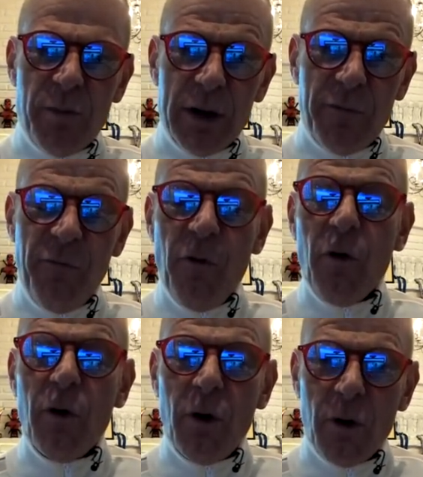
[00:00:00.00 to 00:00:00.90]
but
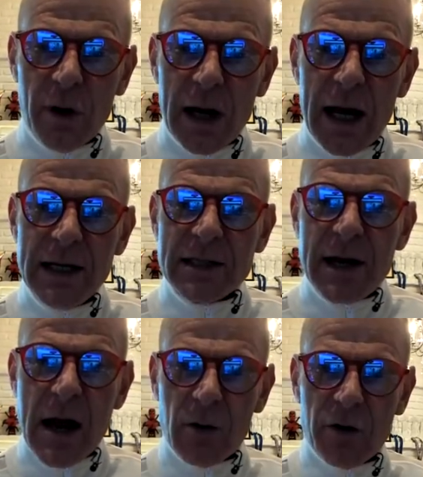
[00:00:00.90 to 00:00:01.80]
four horn lines are
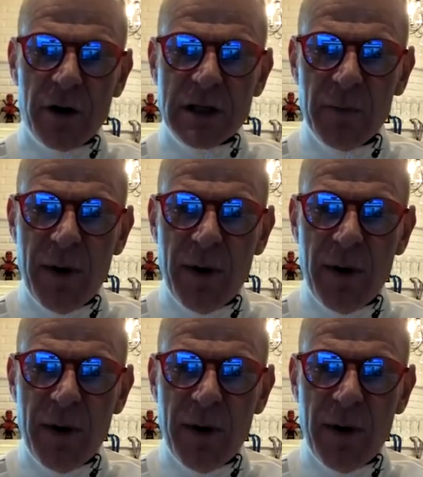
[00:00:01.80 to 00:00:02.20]
now crossing